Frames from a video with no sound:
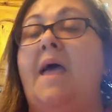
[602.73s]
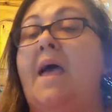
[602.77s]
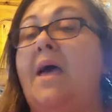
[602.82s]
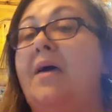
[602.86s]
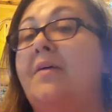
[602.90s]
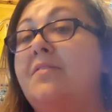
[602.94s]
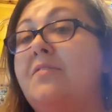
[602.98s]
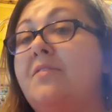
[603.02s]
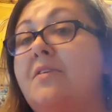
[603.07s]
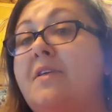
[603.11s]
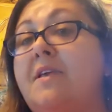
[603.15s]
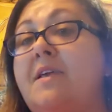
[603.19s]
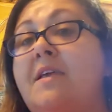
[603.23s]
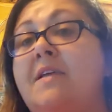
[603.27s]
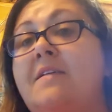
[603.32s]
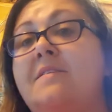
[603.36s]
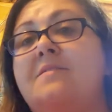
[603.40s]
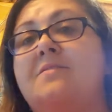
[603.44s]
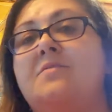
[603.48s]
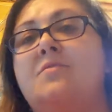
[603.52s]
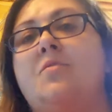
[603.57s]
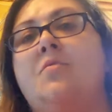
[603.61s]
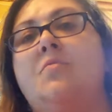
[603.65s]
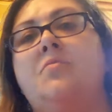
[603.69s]

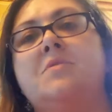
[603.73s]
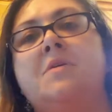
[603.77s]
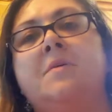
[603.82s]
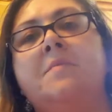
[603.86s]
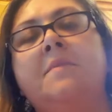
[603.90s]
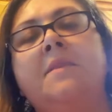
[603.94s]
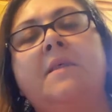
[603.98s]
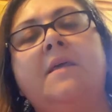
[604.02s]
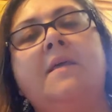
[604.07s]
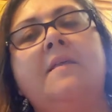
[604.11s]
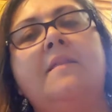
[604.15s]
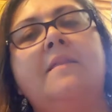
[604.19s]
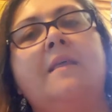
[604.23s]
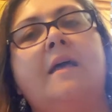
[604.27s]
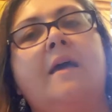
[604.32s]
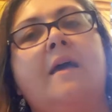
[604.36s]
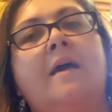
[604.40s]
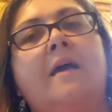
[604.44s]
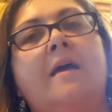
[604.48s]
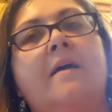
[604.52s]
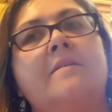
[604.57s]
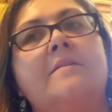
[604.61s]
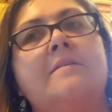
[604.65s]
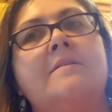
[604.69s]
athletes. So something
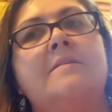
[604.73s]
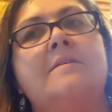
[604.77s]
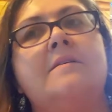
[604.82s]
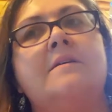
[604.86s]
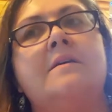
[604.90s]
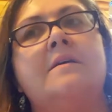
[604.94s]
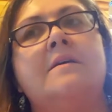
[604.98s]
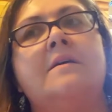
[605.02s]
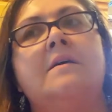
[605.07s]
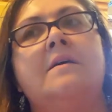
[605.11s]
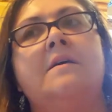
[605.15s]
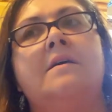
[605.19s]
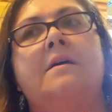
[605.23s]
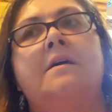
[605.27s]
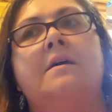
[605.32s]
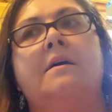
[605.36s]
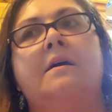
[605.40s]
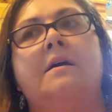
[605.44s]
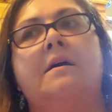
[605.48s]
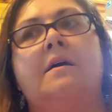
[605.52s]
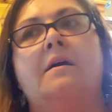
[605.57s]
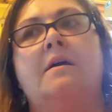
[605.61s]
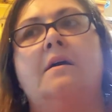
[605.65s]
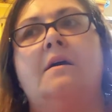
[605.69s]
that
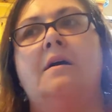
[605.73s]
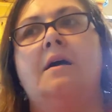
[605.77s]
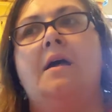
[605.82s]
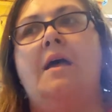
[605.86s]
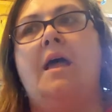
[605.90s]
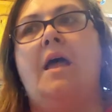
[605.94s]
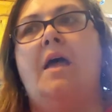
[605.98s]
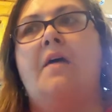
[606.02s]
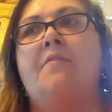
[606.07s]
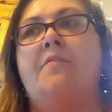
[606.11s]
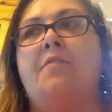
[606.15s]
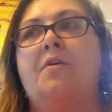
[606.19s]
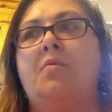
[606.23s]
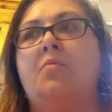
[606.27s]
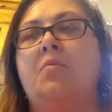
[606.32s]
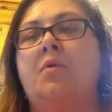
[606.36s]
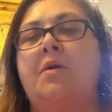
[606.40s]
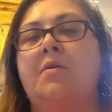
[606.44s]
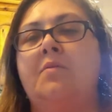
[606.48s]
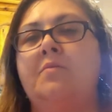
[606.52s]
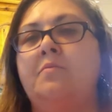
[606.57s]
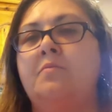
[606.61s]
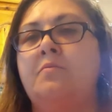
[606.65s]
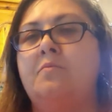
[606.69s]

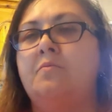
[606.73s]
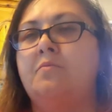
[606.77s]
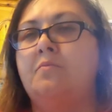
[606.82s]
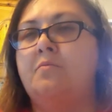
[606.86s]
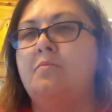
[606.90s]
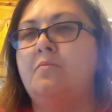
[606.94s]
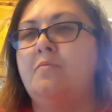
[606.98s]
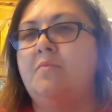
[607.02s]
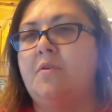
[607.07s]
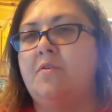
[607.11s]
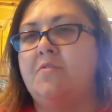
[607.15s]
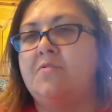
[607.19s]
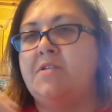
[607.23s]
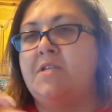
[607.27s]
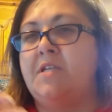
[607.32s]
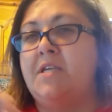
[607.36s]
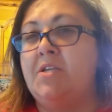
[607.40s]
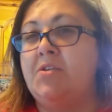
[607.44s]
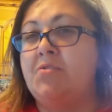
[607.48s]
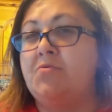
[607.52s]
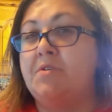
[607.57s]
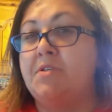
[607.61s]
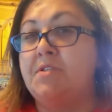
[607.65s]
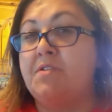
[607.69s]
there's an
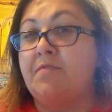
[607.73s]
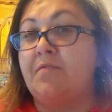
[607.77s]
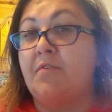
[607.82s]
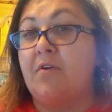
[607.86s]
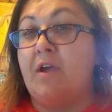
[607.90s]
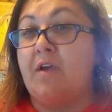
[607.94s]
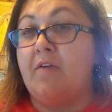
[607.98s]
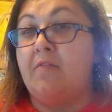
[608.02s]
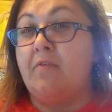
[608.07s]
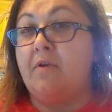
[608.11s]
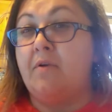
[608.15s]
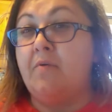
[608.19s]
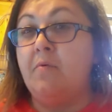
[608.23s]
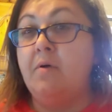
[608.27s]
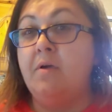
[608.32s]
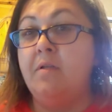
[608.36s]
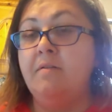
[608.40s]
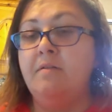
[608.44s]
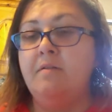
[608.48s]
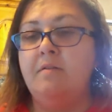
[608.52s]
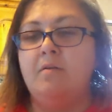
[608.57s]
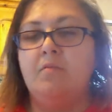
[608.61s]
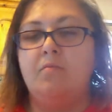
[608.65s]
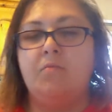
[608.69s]
interest for
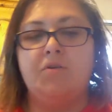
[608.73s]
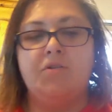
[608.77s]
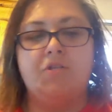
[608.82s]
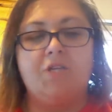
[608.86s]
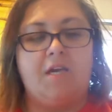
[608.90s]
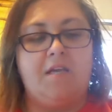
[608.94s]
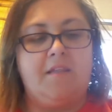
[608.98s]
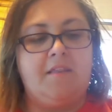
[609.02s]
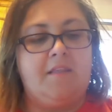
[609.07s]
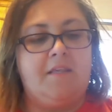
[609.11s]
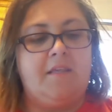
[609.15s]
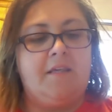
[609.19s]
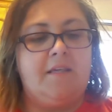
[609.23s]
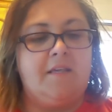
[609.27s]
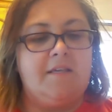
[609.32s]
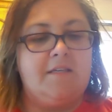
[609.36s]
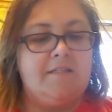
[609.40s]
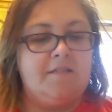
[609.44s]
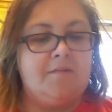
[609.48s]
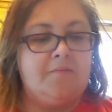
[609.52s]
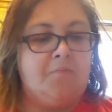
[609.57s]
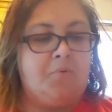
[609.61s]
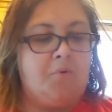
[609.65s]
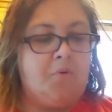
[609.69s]
everyone, which I think
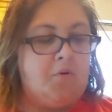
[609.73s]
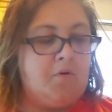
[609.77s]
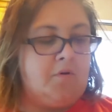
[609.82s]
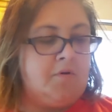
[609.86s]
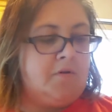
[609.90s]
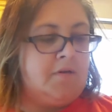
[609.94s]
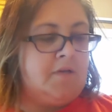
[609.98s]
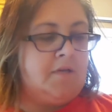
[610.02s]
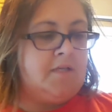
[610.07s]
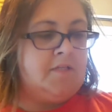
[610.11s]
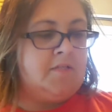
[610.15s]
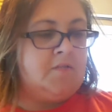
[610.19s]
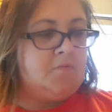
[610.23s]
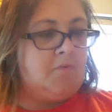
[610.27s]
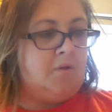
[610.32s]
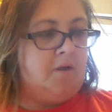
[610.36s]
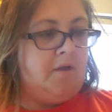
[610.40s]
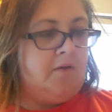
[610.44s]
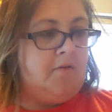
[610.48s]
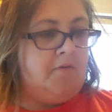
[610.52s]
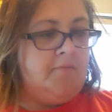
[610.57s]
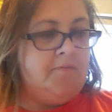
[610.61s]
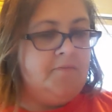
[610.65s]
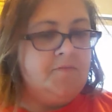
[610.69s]
is important as
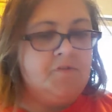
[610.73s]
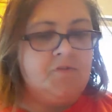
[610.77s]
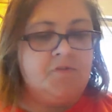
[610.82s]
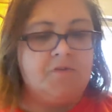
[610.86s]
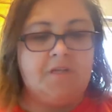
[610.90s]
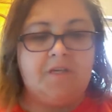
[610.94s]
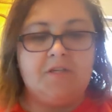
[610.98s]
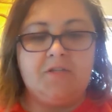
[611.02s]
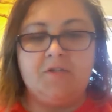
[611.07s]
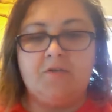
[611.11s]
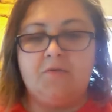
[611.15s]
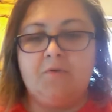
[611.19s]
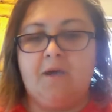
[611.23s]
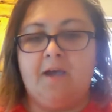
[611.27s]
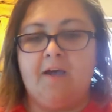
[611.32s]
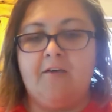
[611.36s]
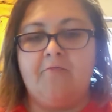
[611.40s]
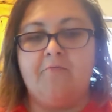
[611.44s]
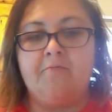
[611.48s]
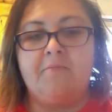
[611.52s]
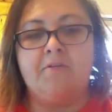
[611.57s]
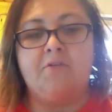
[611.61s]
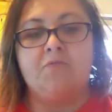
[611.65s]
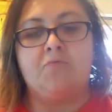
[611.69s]
well. So they do
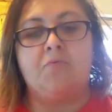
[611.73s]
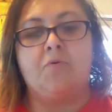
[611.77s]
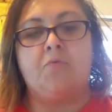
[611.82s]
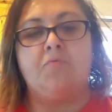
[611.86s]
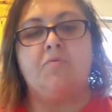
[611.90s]
have Miss